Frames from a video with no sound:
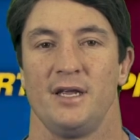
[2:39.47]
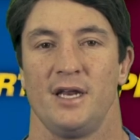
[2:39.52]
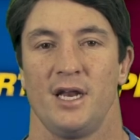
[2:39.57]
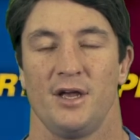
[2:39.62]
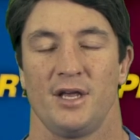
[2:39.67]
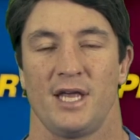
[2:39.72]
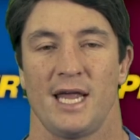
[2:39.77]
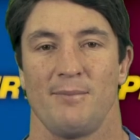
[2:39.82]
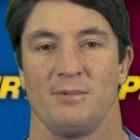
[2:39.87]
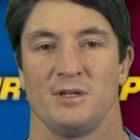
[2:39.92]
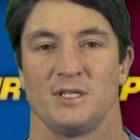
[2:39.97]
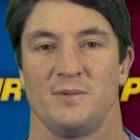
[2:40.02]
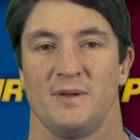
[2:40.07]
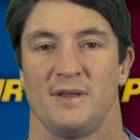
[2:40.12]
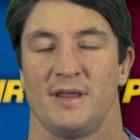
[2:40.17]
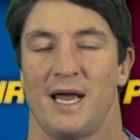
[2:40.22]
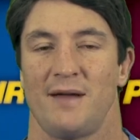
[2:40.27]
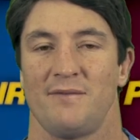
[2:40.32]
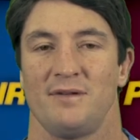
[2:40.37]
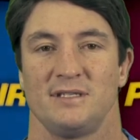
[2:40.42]
You know, Cameron
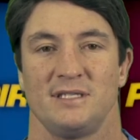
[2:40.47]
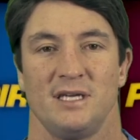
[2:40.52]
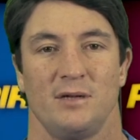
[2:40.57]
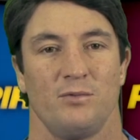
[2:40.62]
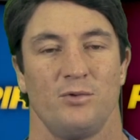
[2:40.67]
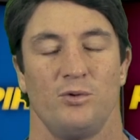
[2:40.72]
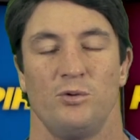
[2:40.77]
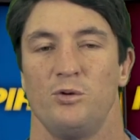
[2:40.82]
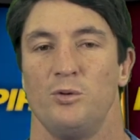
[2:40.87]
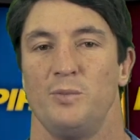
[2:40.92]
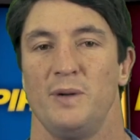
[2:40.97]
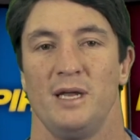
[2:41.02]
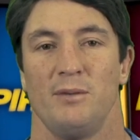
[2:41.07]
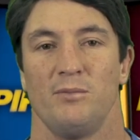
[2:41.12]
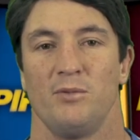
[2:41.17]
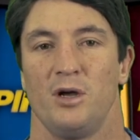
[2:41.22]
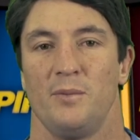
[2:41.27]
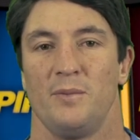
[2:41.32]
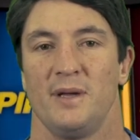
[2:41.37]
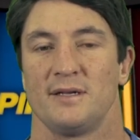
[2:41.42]
Smith after said, well, we're
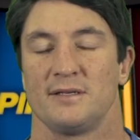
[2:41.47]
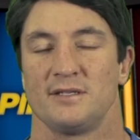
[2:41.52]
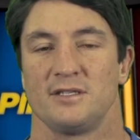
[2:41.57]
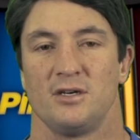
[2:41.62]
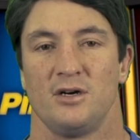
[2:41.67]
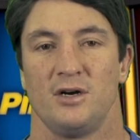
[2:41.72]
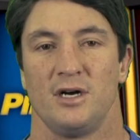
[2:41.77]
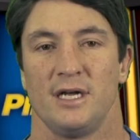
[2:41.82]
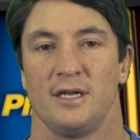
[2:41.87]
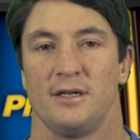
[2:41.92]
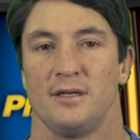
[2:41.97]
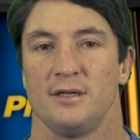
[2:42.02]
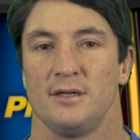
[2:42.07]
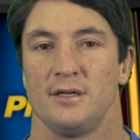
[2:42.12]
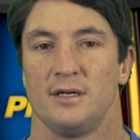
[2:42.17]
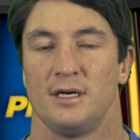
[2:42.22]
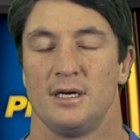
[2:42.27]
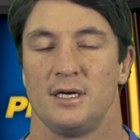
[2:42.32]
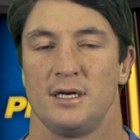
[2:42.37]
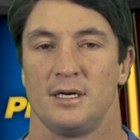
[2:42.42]
beaten by a better side.
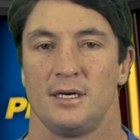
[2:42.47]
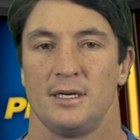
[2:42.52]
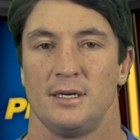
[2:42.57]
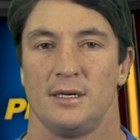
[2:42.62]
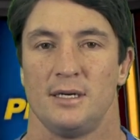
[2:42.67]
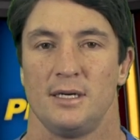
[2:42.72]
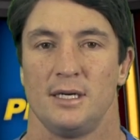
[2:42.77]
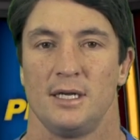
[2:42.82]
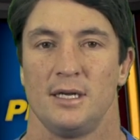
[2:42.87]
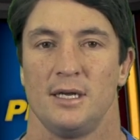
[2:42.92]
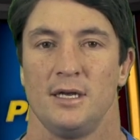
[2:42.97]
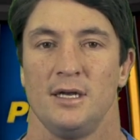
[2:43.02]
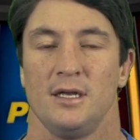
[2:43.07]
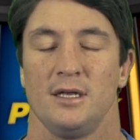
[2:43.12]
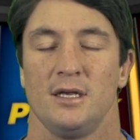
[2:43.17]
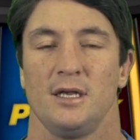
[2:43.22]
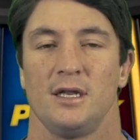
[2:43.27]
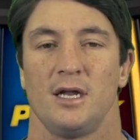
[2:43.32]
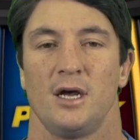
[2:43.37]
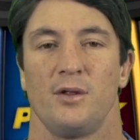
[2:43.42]

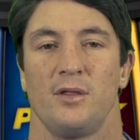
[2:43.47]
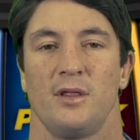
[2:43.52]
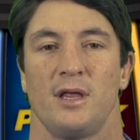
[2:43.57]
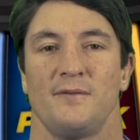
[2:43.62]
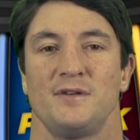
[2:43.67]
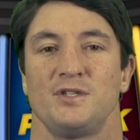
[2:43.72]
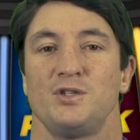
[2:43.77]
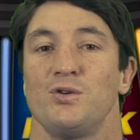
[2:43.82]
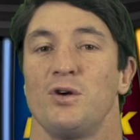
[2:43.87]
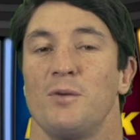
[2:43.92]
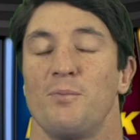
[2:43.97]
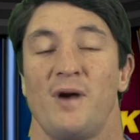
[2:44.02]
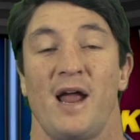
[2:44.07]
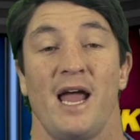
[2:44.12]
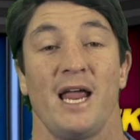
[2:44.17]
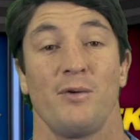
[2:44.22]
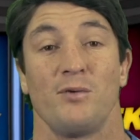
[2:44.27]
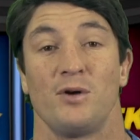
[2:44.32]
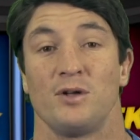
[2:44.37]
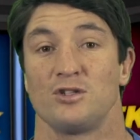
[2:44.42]
You know, they've still got
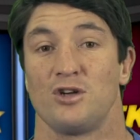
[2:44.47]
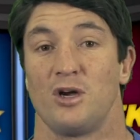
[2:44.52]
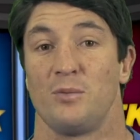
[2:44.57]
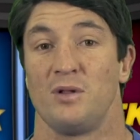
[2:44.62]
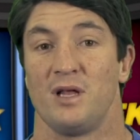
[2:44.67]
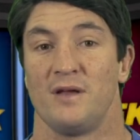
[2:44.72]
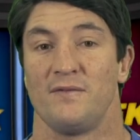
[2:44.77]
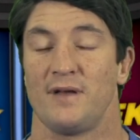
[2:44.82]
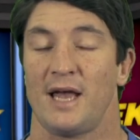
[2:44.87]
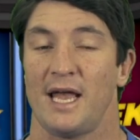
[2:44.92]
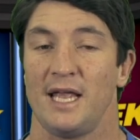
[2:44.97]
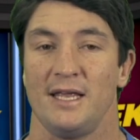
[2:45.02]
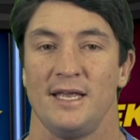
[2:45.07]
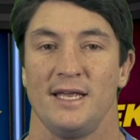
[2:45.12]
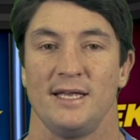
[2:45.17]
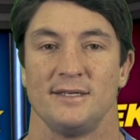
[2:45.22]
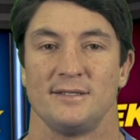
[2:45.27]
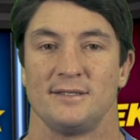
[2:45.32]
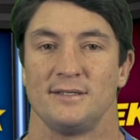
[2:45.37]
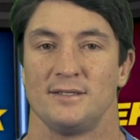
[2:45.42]
bragging rights, I believe. 8
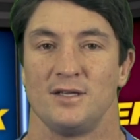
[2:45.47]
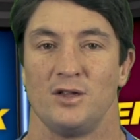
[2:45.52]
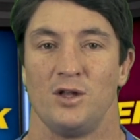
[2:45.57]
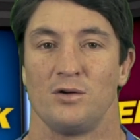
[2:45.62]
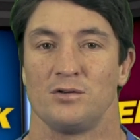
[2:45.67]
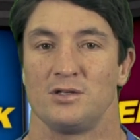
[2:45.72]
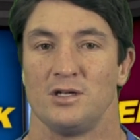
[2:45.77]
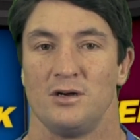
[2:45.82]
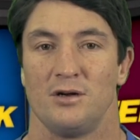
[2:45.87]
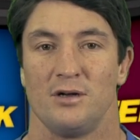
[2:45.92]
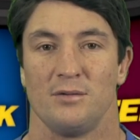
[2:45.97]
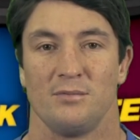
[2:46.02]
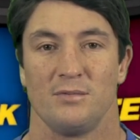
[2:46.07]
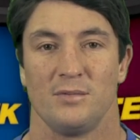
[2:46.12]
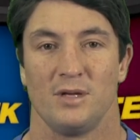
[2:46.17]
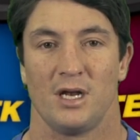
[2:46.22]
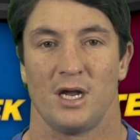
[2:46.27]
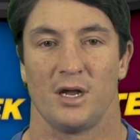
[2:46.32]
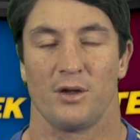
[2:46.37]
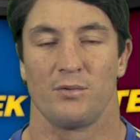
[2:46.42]
years is a long time,
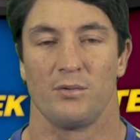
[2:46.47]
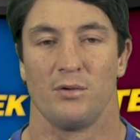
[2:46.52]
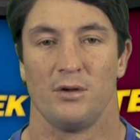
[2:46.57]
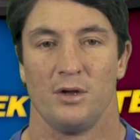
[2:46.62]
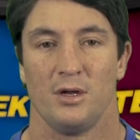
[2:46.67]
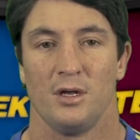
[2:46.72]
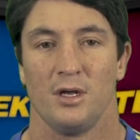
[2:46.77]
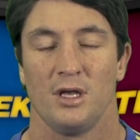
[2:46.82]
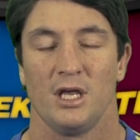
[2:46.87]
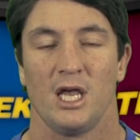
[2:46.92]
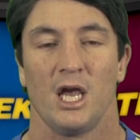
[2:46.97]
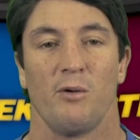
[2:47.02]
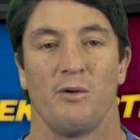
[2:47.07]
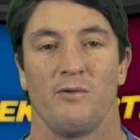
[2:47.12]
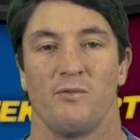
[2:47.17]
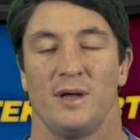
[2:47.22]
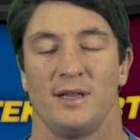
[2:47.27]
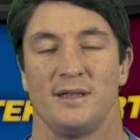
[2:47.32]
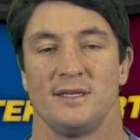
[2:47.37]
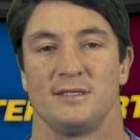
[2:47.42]
you know. Yeah,
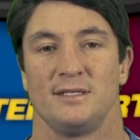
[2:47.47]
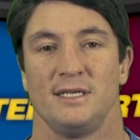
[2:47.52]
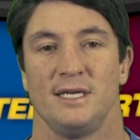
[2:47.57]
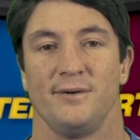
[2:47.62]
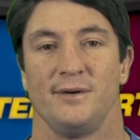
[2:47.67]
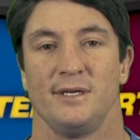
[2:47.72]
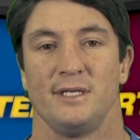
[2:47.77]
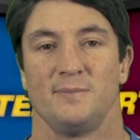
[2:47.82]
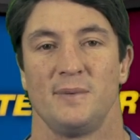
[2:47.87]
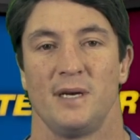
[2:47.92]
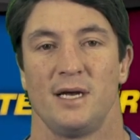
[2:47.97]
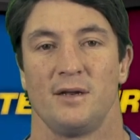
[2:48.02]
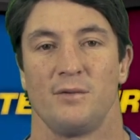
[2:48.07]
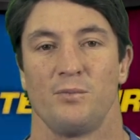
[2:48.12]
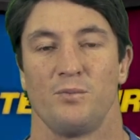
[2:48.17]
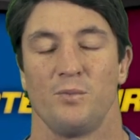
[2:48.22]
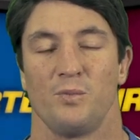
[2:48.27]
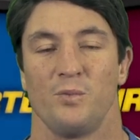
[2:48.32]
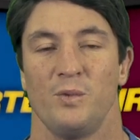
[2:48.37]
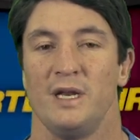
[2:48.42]
we've won the series,
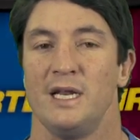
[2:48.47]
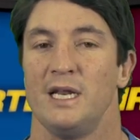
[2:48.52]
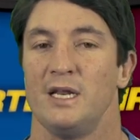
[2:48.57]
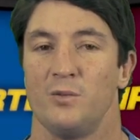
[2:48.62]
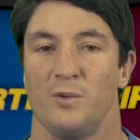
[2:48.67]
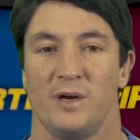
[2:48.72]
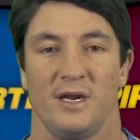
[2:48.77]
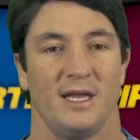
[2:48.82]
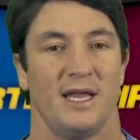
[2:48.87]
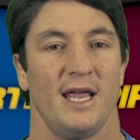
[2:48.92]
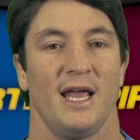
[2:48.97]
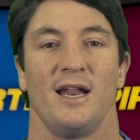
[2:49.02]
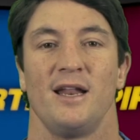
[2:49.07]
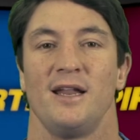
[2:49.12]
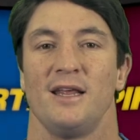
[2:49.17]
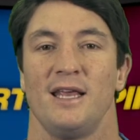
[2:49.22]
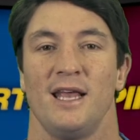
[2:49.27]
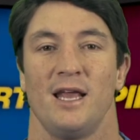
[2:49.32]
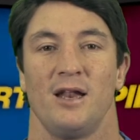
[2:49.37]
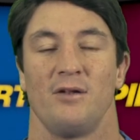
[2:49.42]
but we need to win again
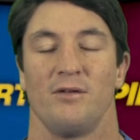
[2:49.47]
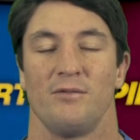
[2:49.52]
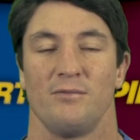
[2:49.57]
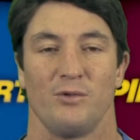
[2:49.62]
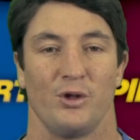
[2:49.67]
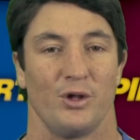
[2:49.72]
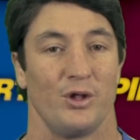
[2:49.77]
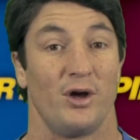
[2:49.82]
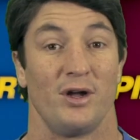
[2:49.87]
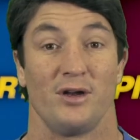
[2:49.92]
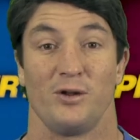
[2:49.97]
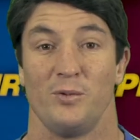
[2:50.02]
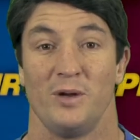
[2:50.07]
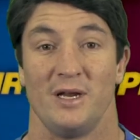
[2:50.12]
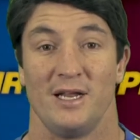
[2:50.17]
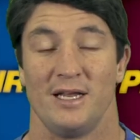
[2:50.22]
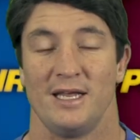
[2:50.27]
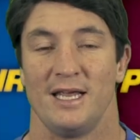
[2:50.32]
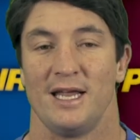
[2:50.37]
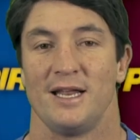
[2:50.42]
and again. Well, I'd like to win
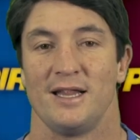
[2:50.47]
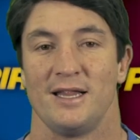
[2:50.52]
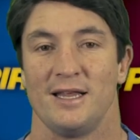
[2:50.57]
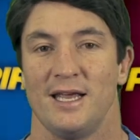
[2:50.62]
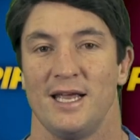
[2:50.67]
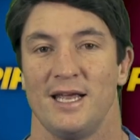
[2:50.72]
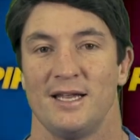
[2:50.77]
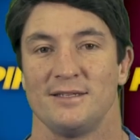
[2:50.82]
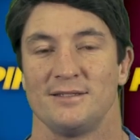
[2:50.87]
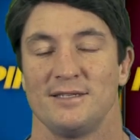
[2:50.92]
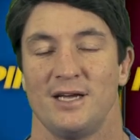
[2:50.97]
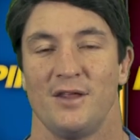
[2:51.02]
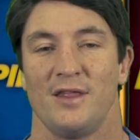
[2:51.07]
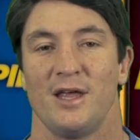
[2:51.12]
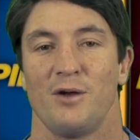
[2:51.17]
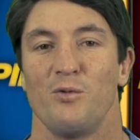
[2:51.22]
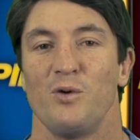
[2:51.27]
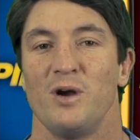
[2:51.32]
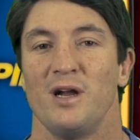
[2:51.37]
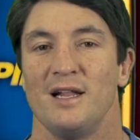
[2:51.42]
it again and again. So
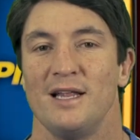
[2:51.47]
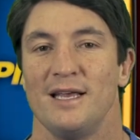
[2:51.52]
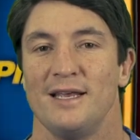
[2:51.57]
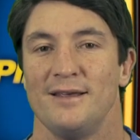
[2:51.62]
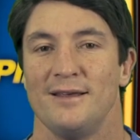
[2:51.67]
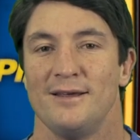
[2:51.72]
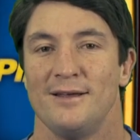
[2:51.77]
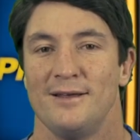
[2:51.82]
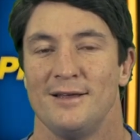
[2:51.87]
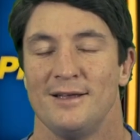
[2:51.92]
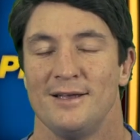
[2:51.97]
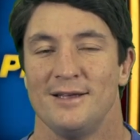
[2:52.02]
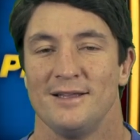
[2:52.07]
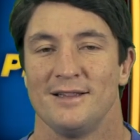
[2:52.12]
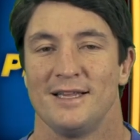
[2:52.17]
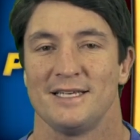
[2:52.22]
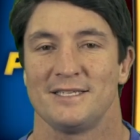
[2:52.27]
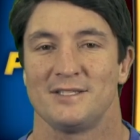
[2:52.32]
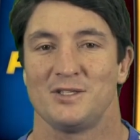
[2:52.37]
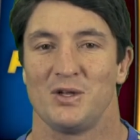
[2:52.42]

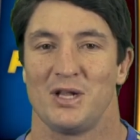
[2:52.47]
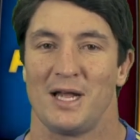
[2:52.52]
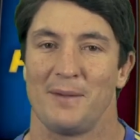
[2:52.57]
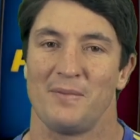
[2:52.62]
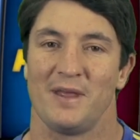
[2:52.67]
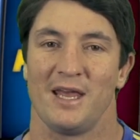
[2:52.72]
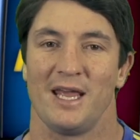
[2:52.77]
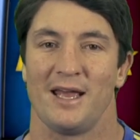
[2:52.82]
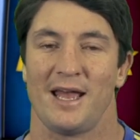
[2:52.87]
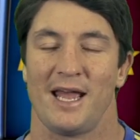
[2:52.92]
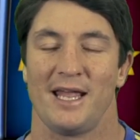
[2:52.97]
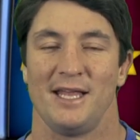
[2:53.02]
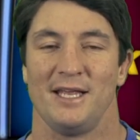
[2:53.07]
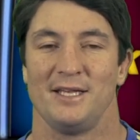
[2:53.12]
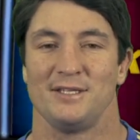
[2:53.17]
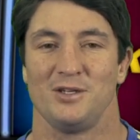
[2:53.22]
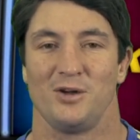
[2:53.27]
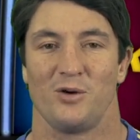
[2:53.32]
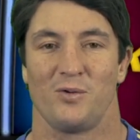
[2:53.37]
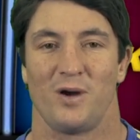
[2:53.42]
they're still up there 8
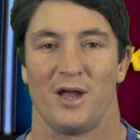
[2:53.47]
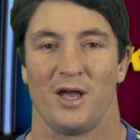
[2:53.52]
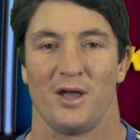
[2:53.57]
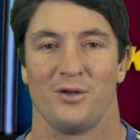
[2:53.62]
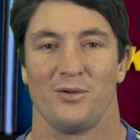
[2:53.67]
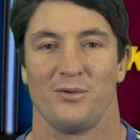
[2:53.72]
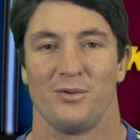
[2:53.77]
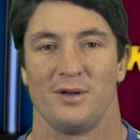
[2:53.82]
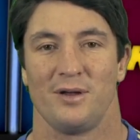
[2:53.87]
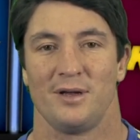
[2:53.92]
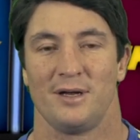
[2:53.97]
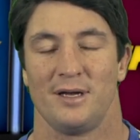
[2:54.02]
years in a row.